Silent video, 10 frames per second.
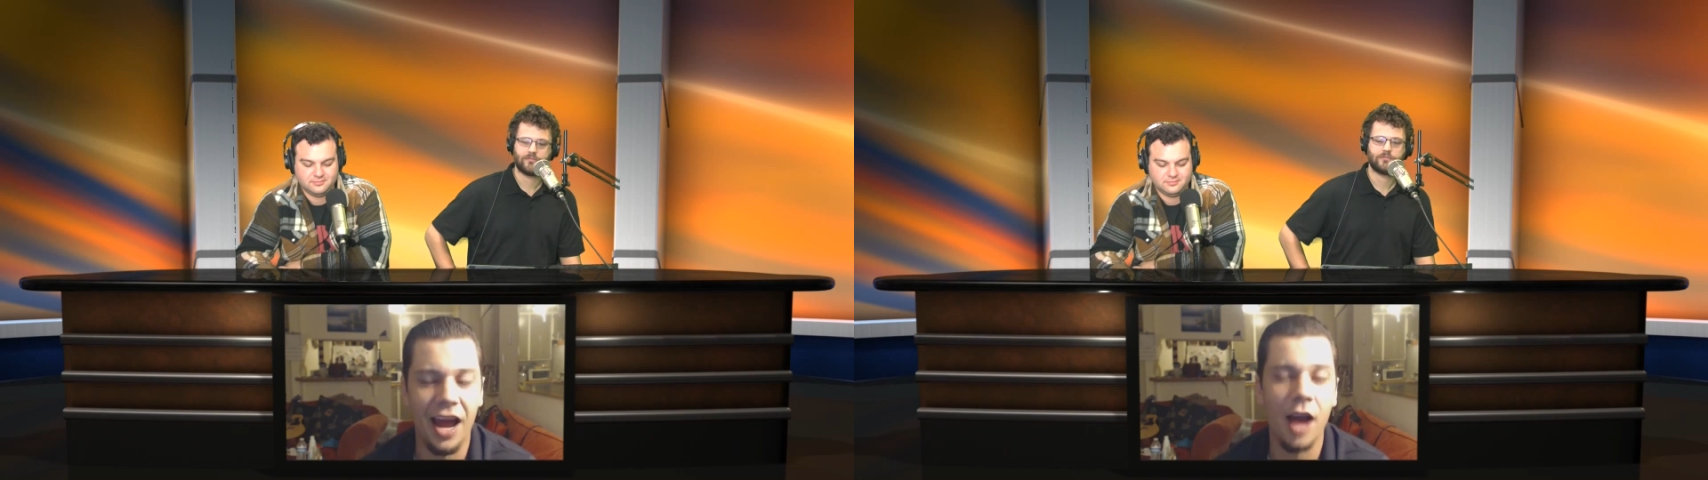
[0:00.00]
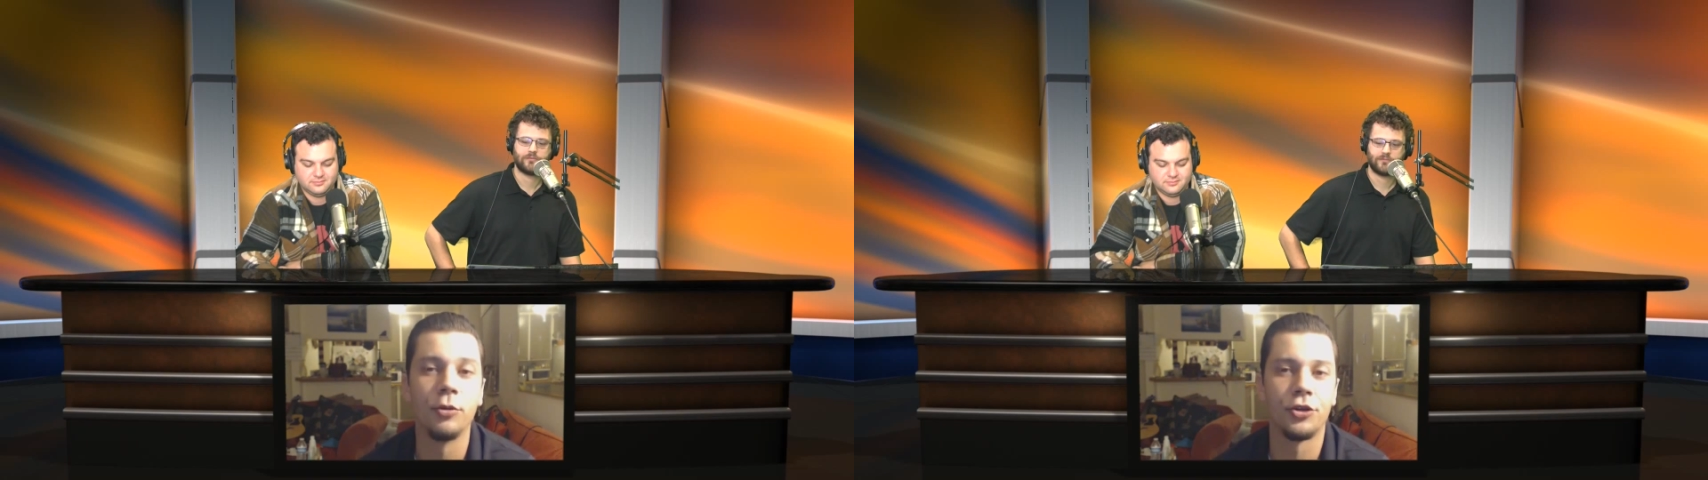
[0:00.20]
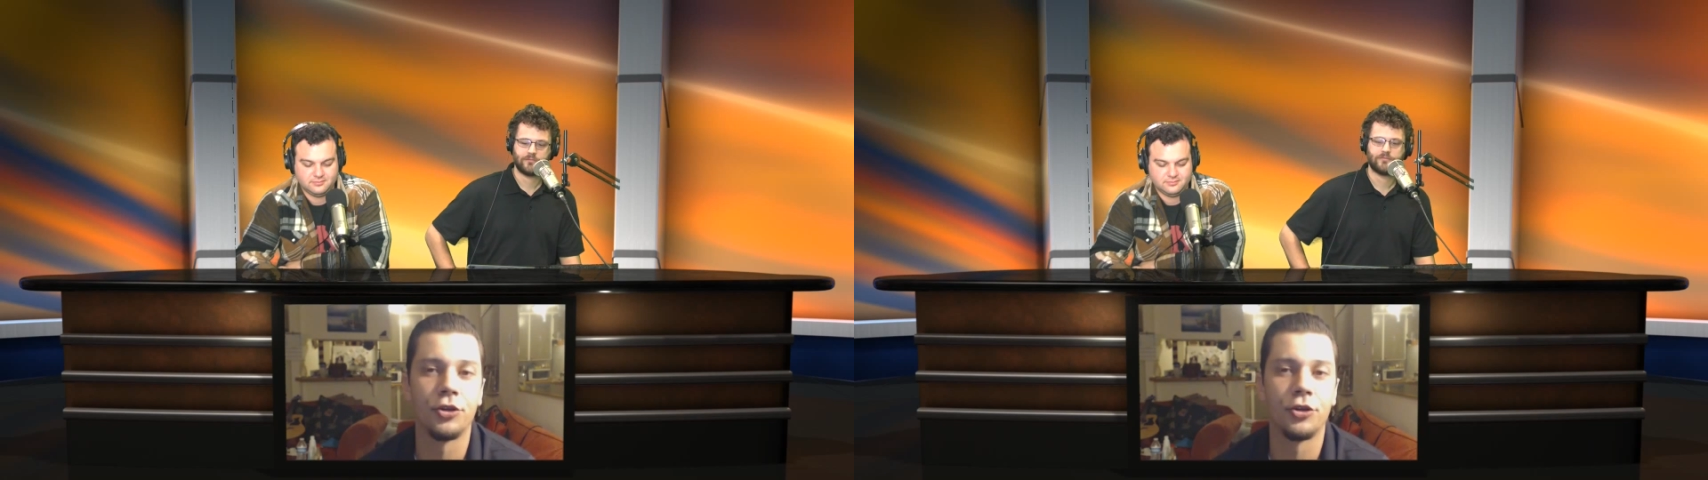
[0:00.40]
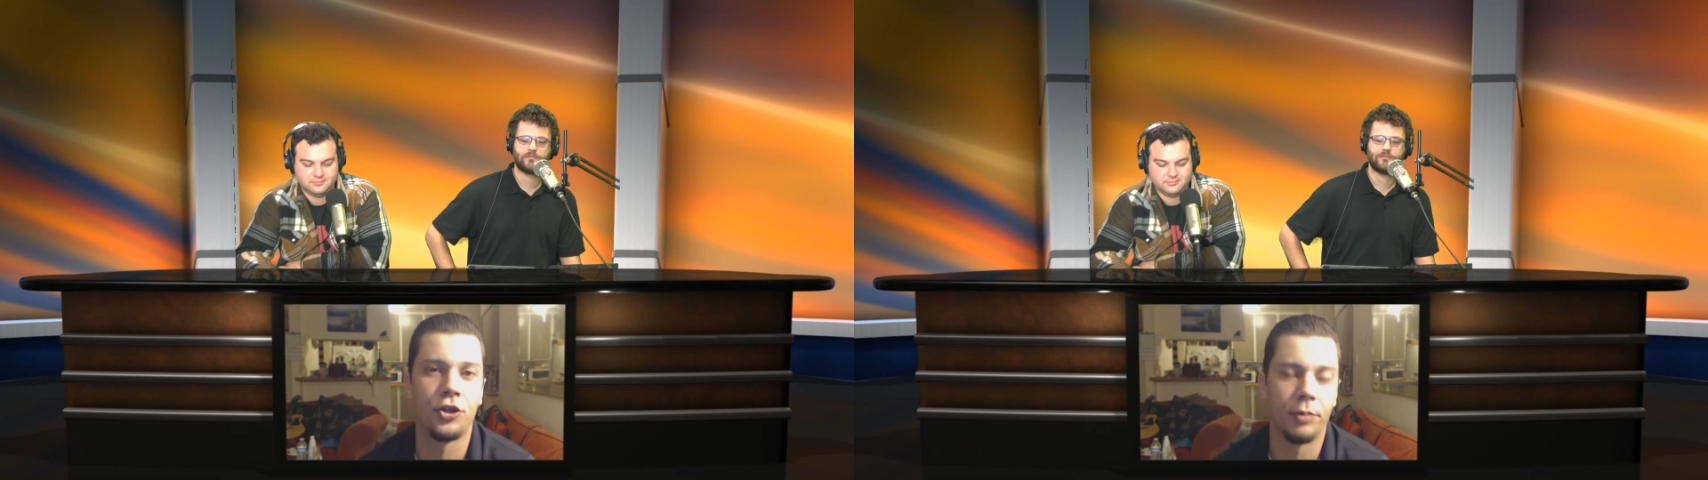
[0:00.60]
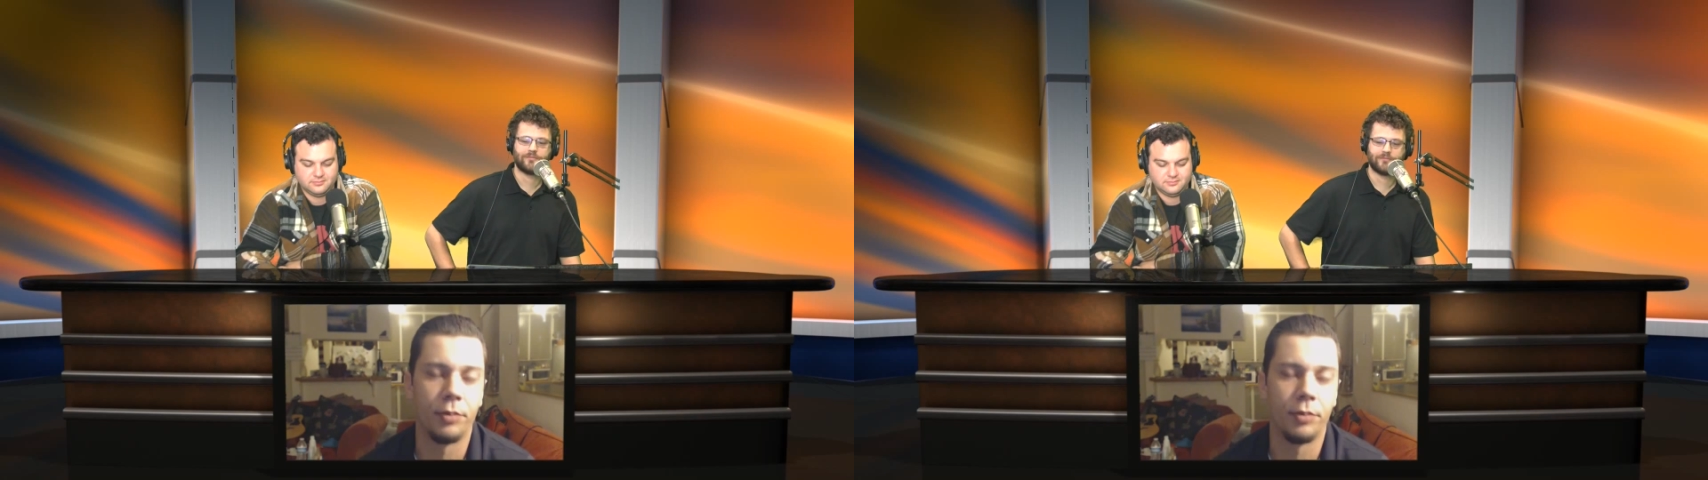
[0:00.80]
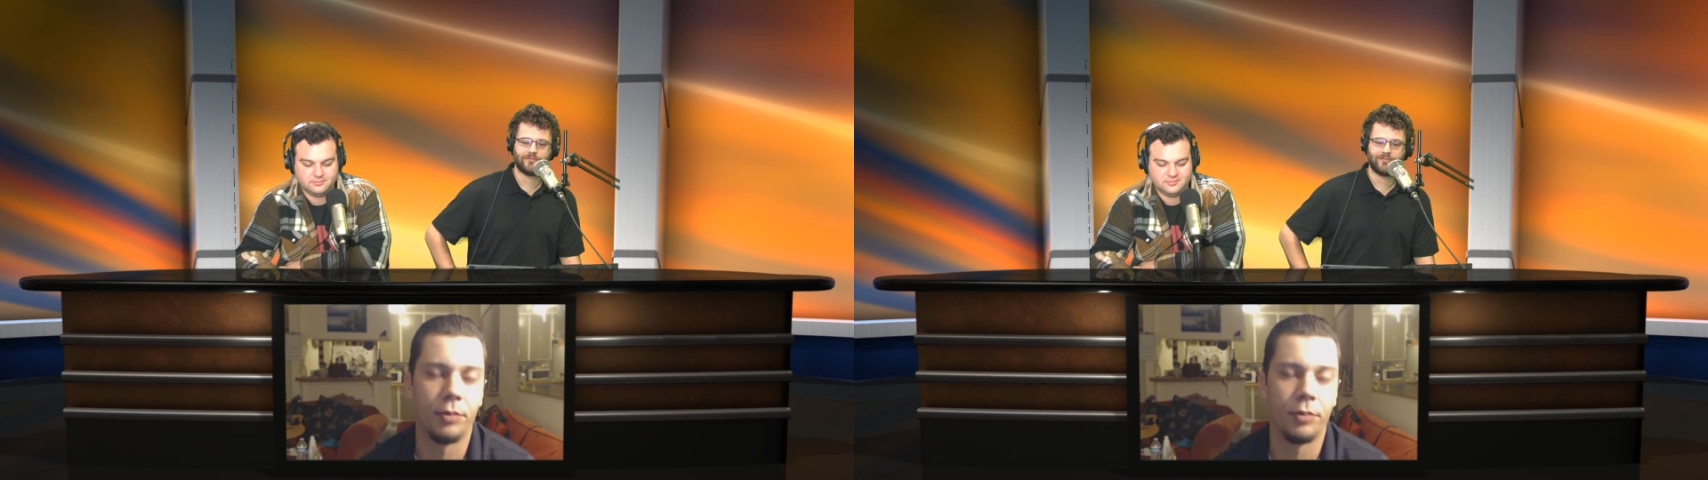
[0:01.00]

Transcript: I almost stood up and cheered.